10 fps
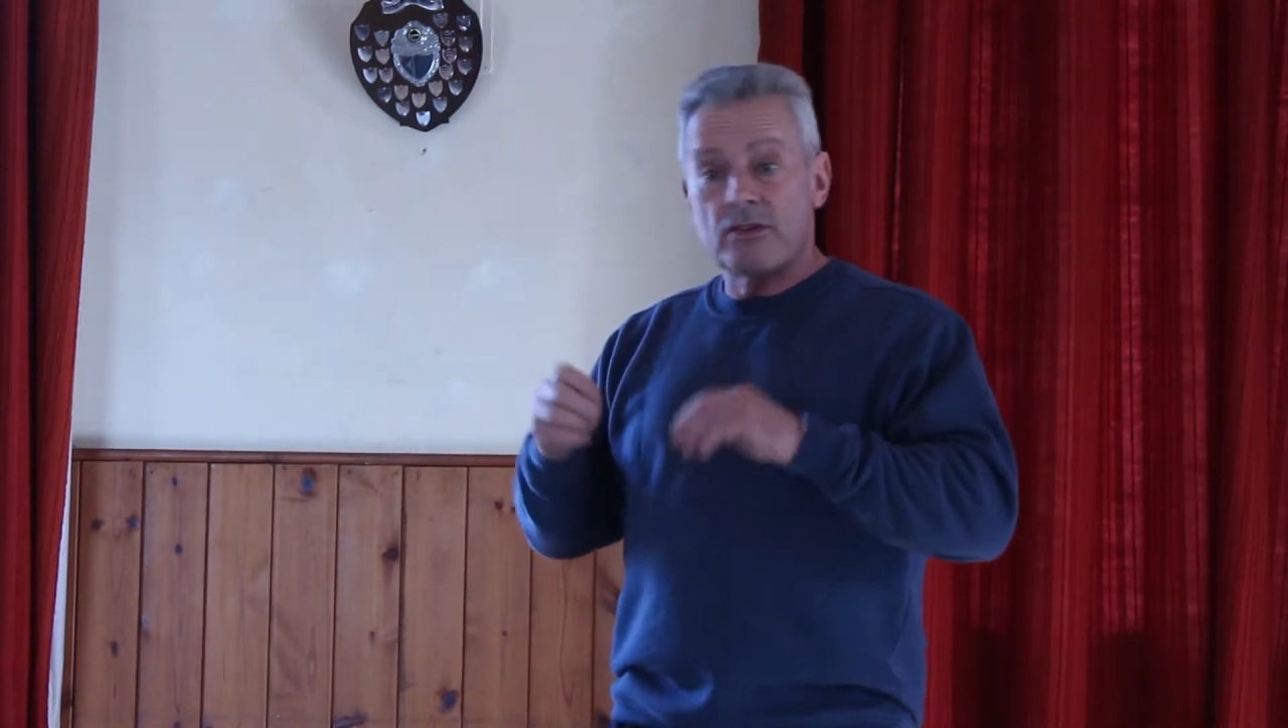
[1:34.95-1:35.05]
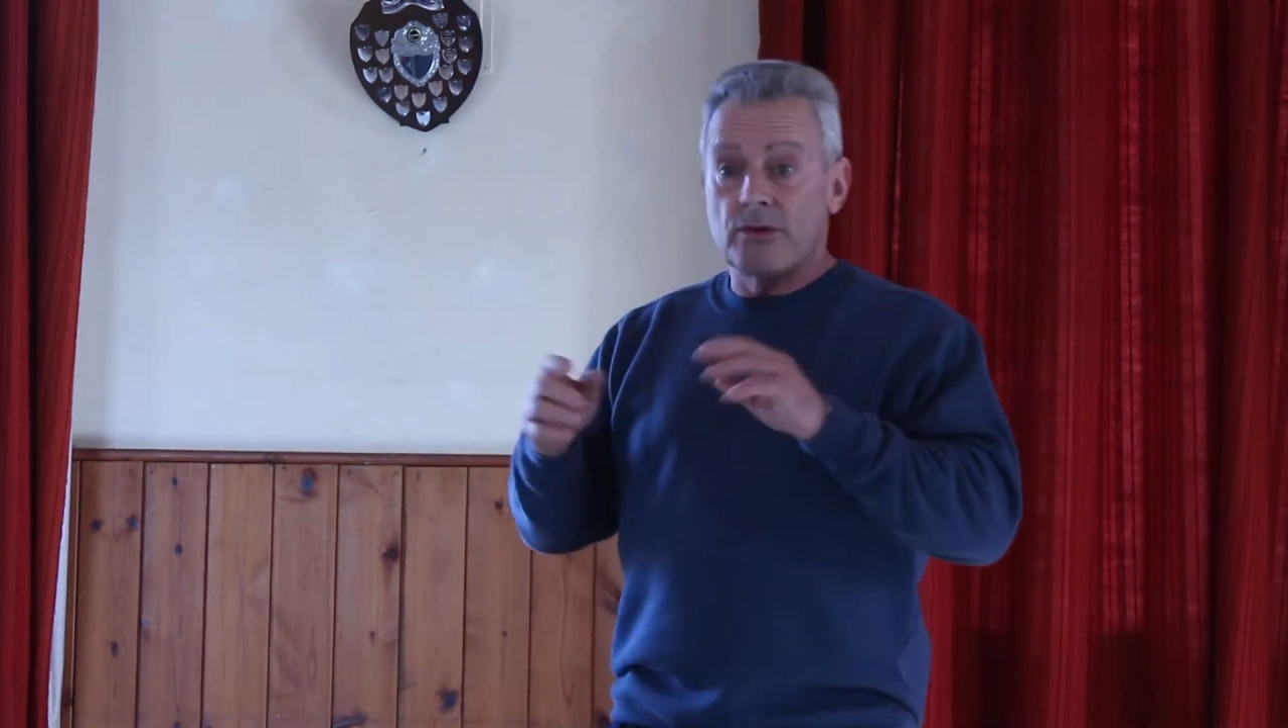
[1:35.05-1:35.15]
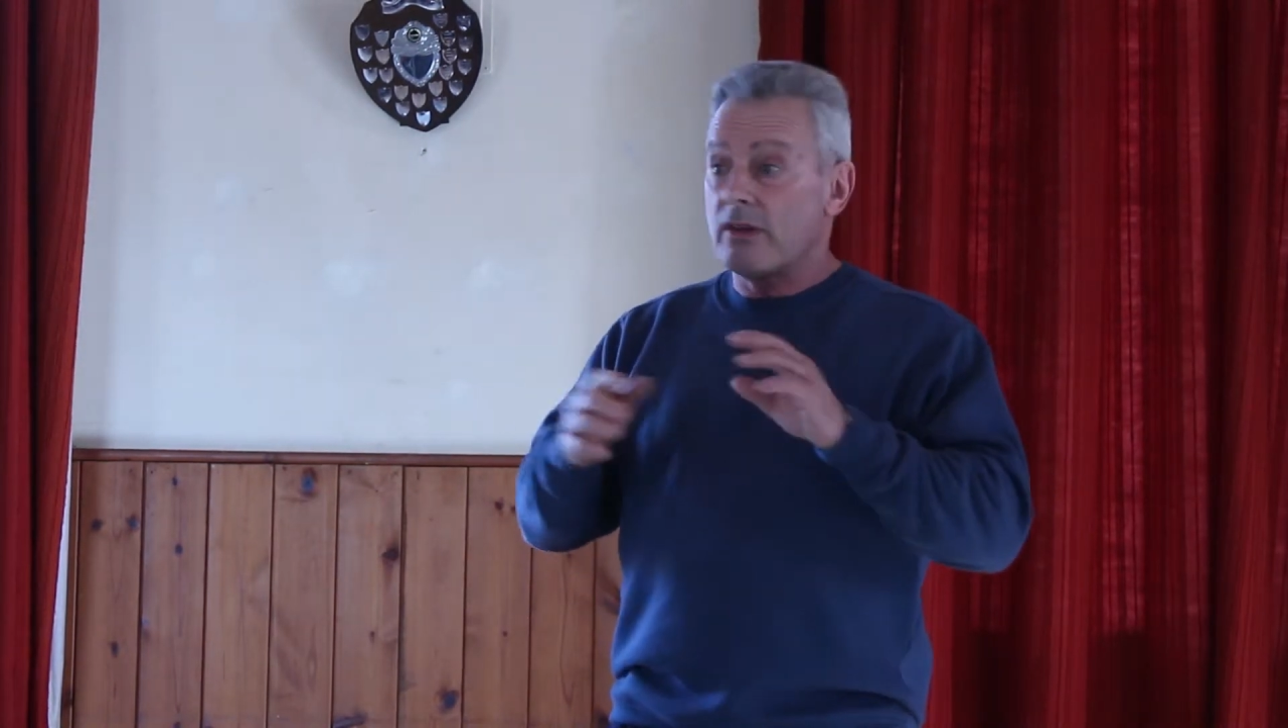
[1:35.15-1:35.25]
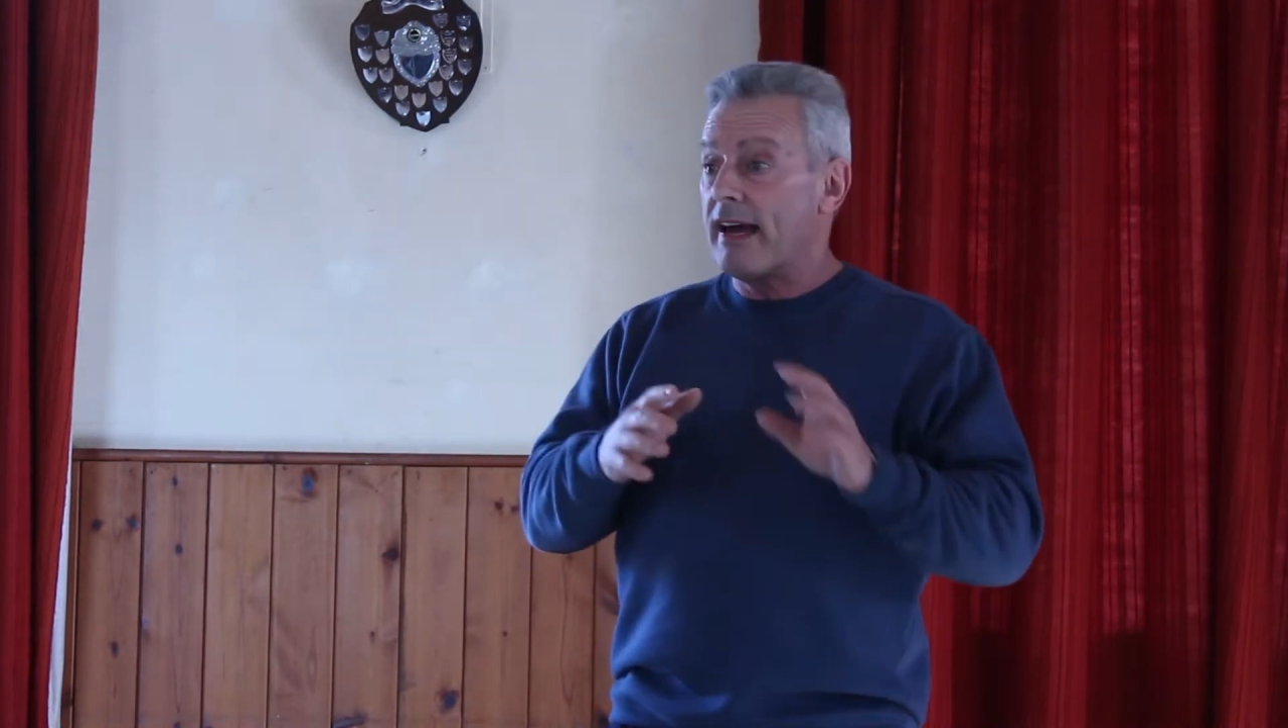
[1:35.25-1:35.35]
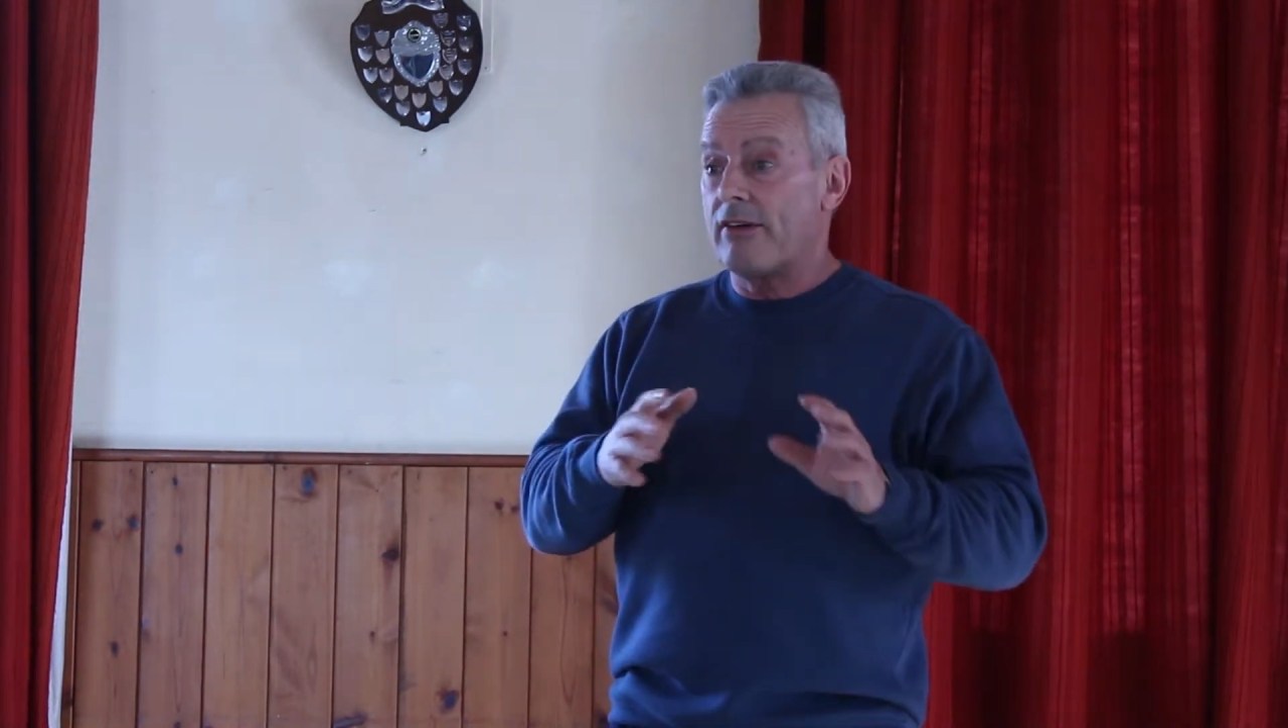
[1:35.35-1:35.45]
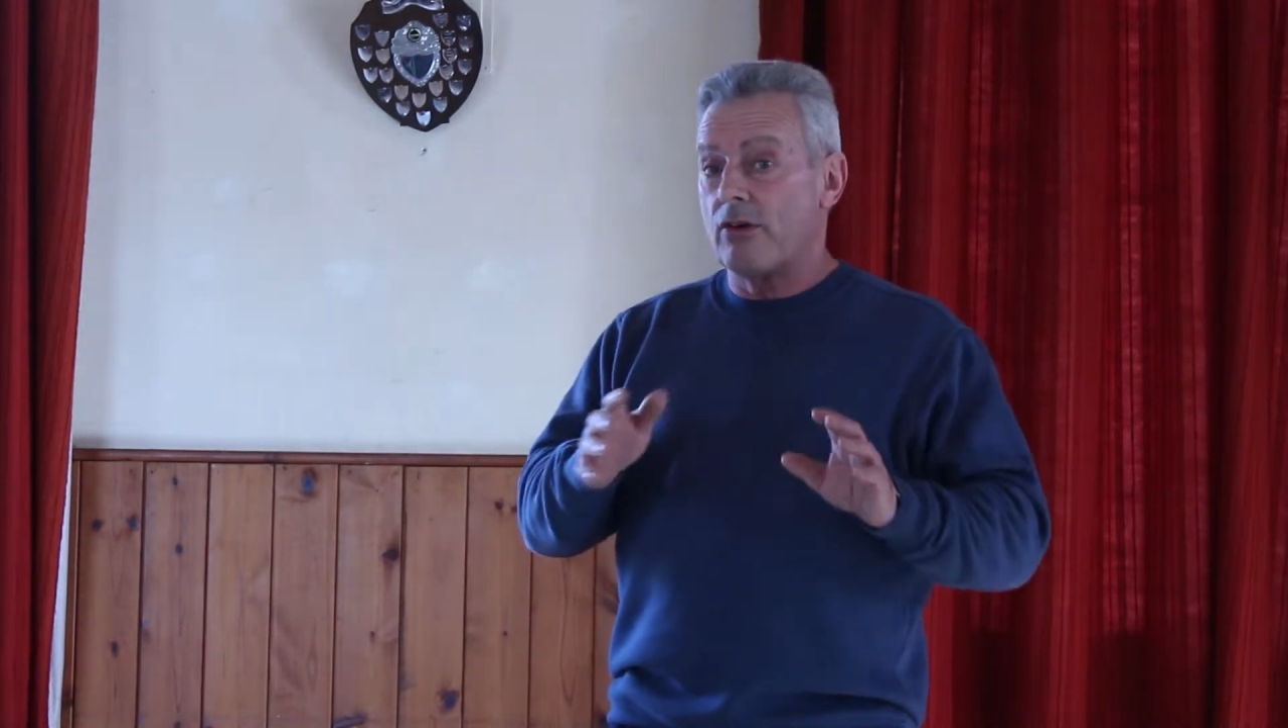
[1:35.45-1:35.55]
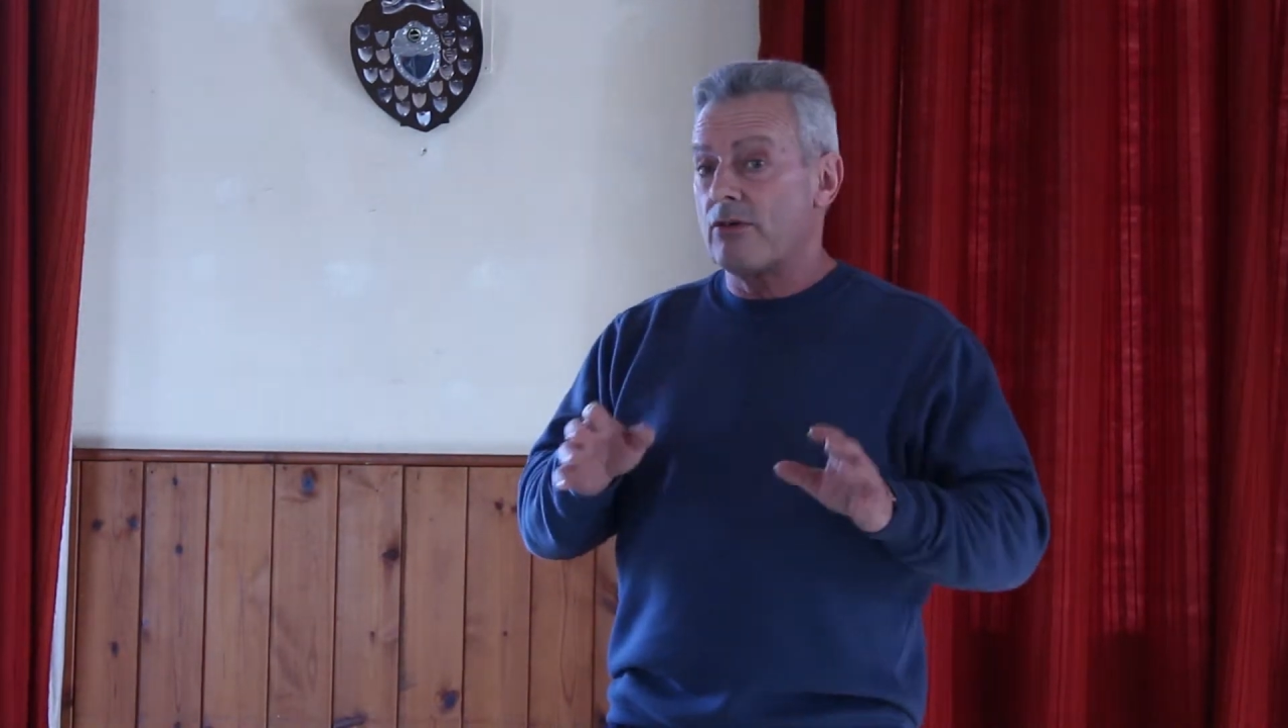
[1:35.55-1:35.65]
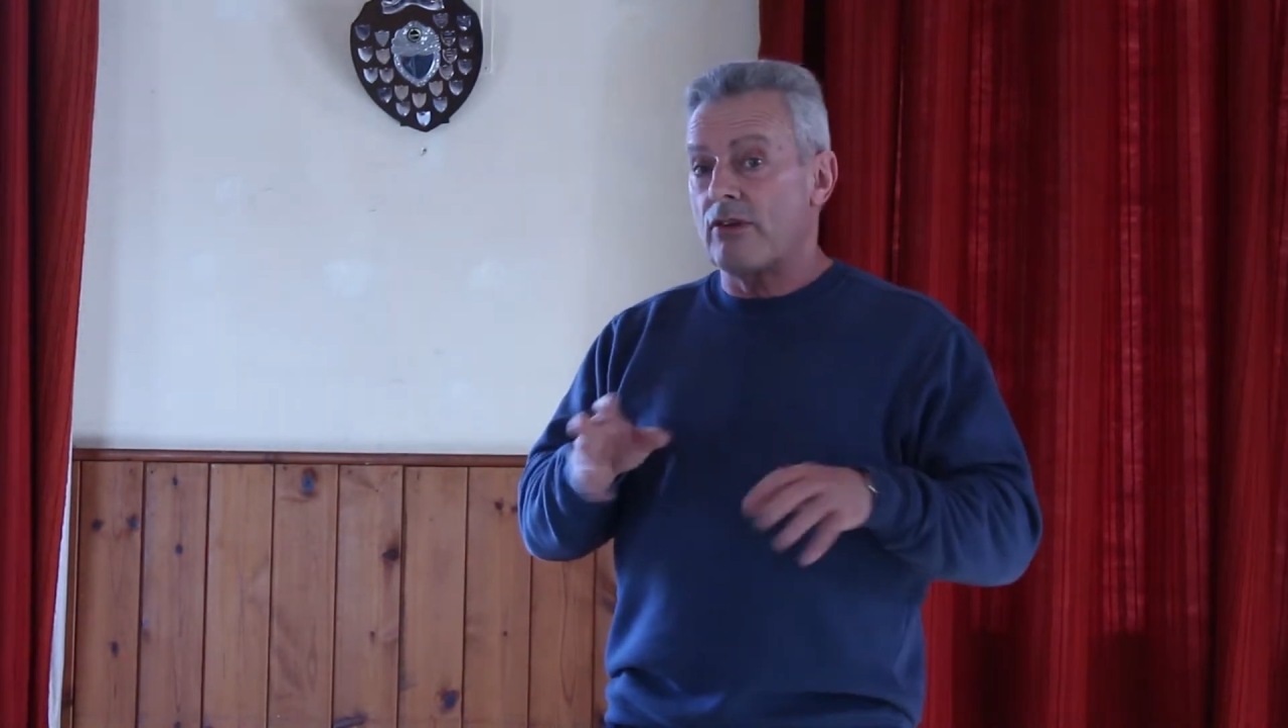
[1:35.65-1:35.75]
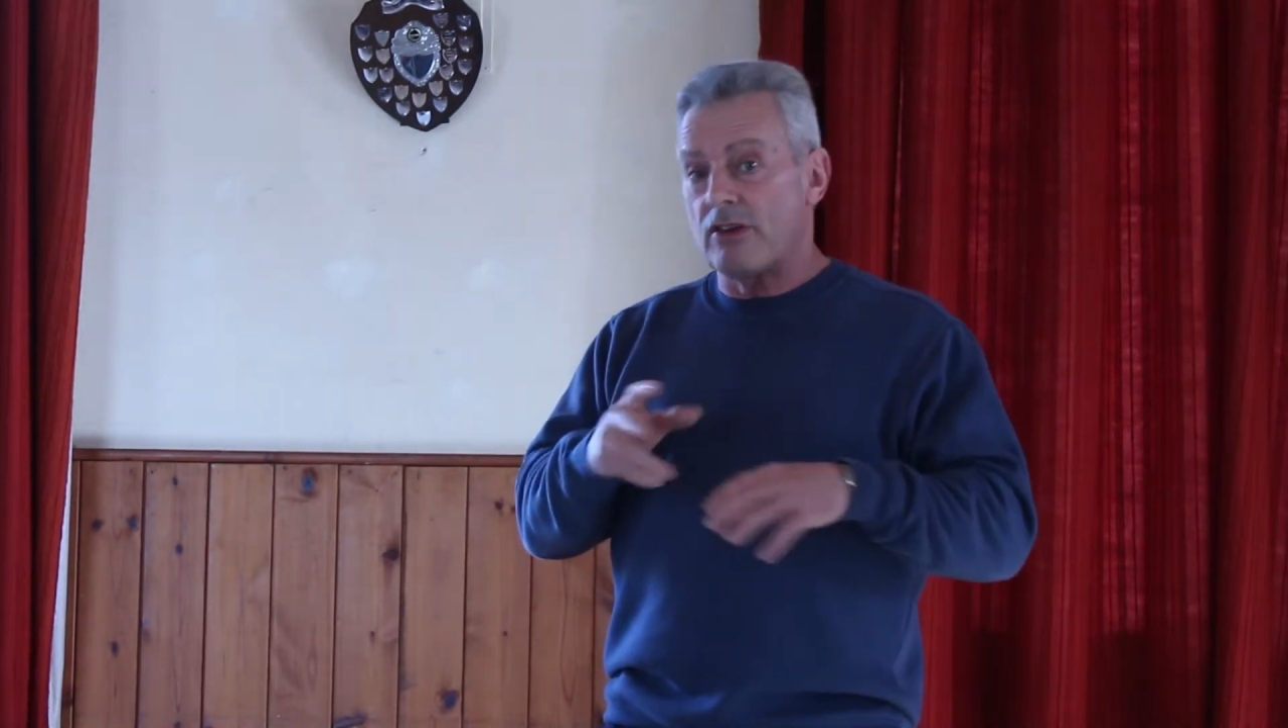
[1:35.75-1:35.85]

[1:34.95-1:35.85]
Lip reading: So it'll carry on,